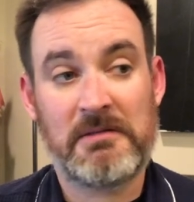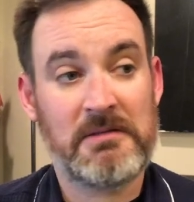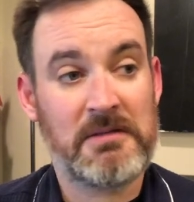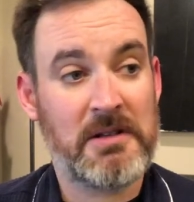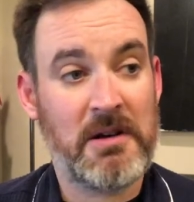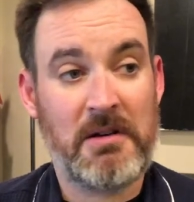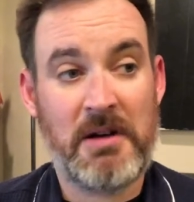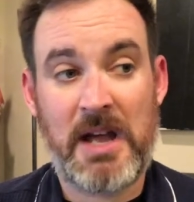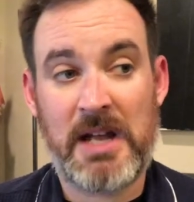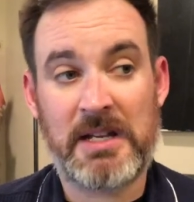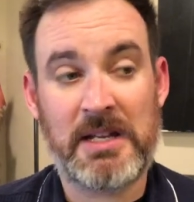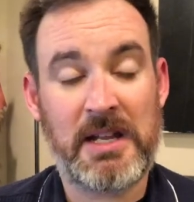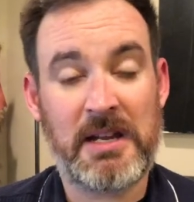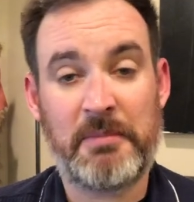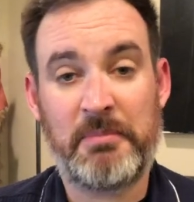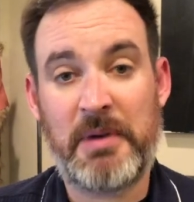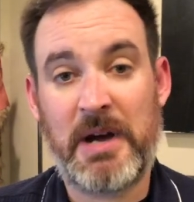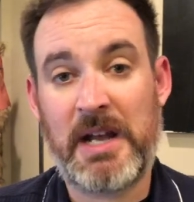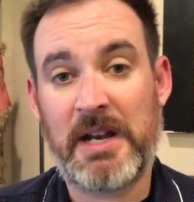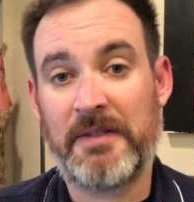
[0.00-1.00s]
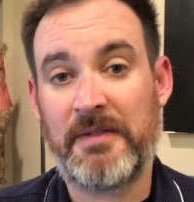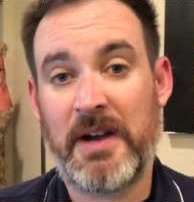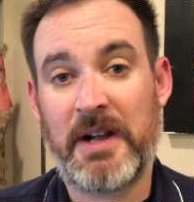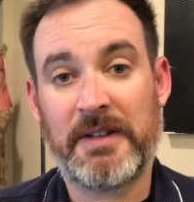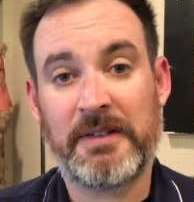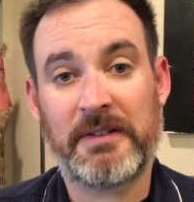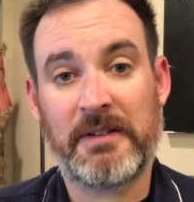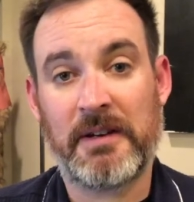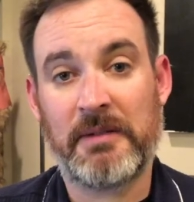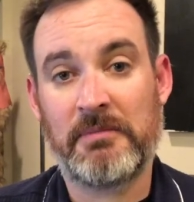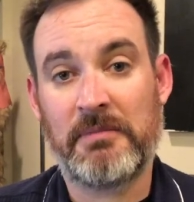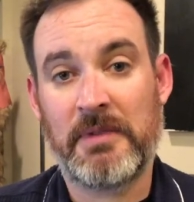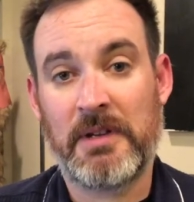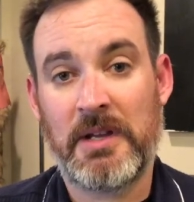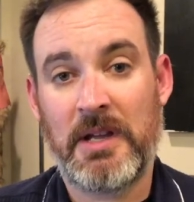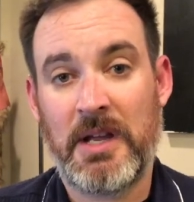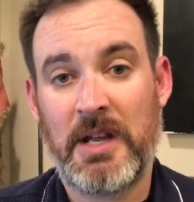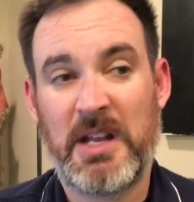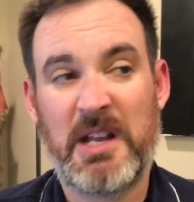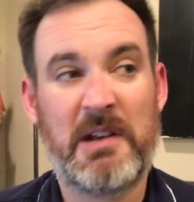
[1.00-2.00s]
Go ahead and get a pint of ice cream.
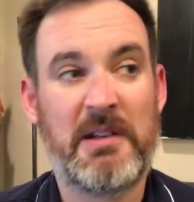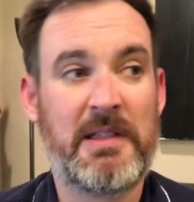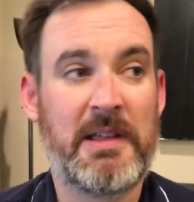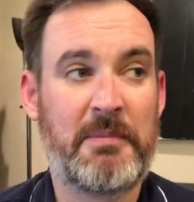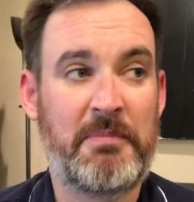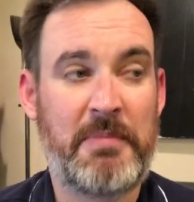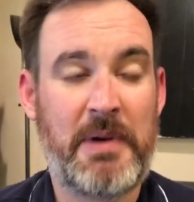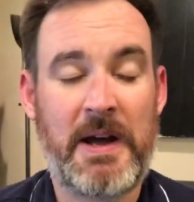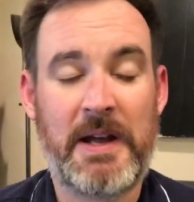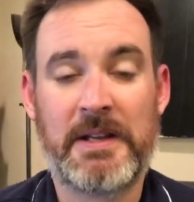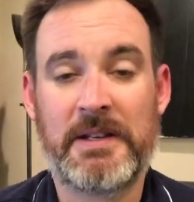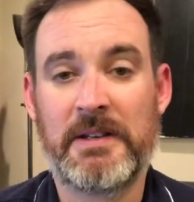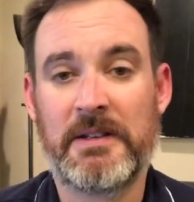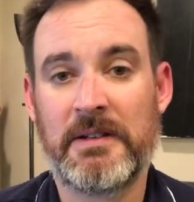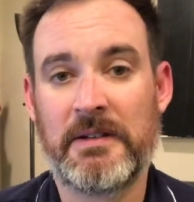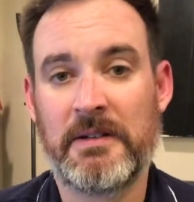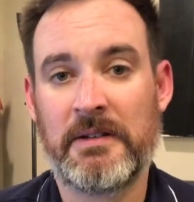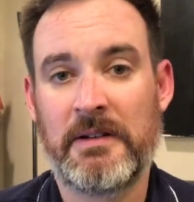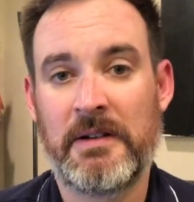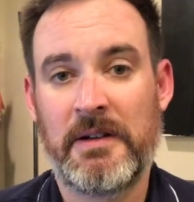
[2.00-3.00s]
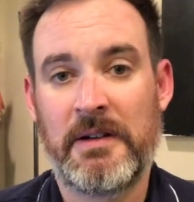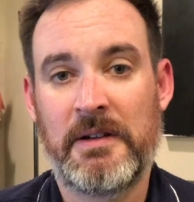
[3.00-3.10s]
You know that pint in your